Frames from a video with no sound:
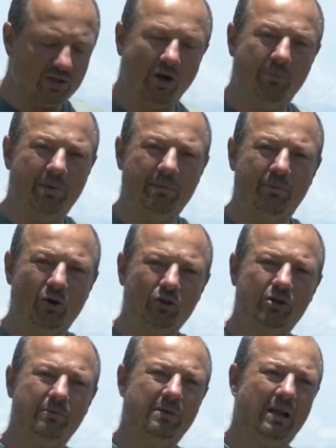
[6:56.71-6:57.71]
top and
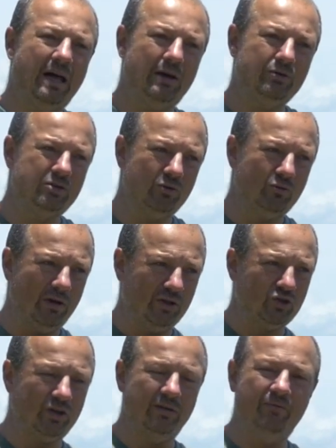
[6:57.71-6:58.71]
bottom allows you to
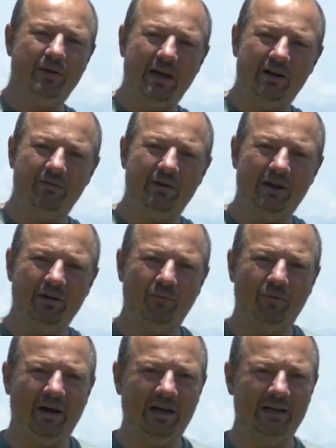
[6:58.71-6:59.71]
actually very
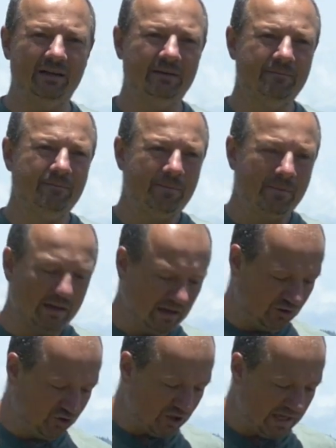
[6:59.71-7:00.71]
fine
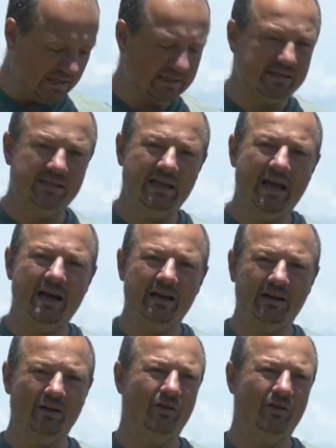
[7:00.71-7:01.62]
adjust the angle